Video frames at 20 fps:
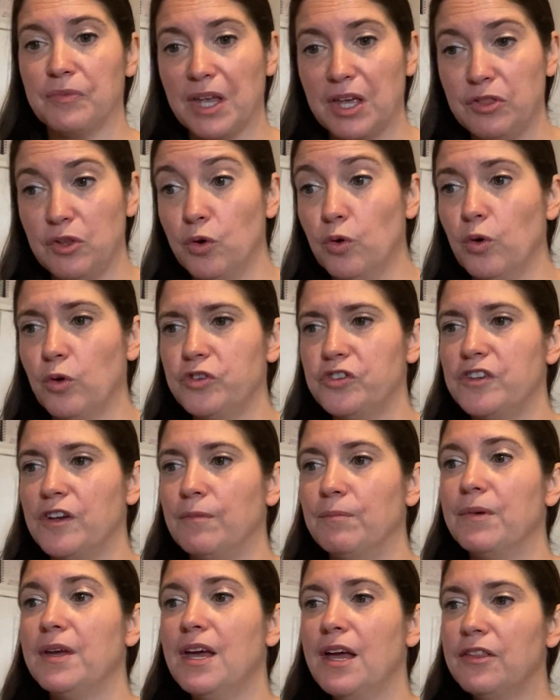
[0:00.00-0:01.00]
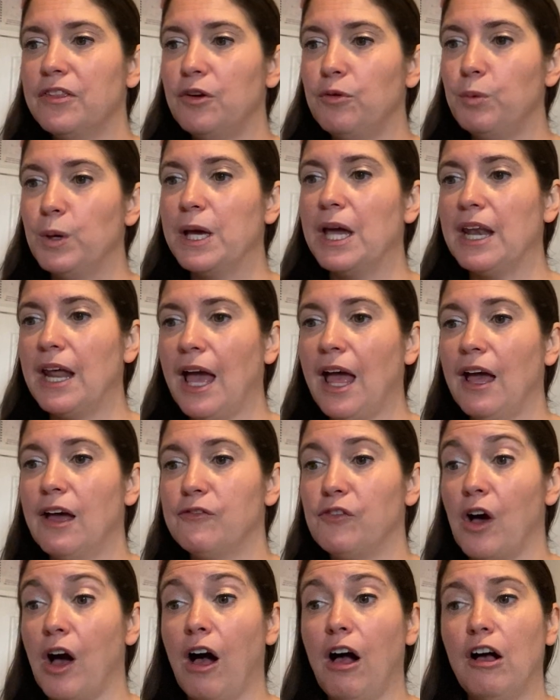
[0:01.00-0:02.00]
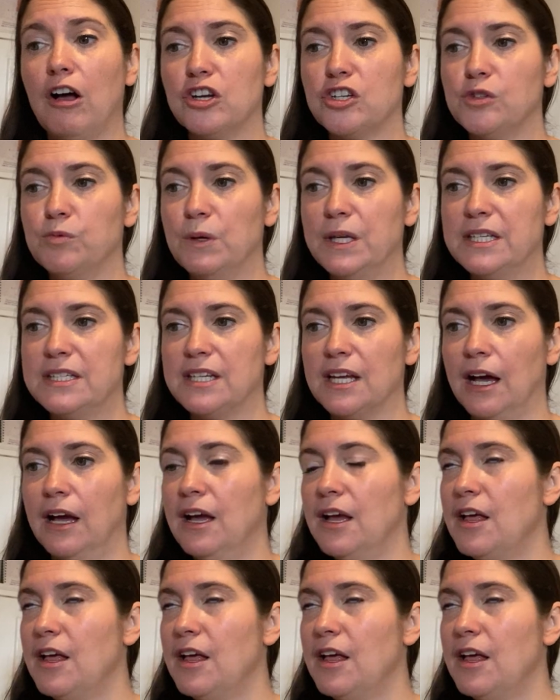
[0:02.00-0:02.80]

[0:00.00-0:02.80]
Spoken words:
in the autumn, that we're going to have a harsh winter.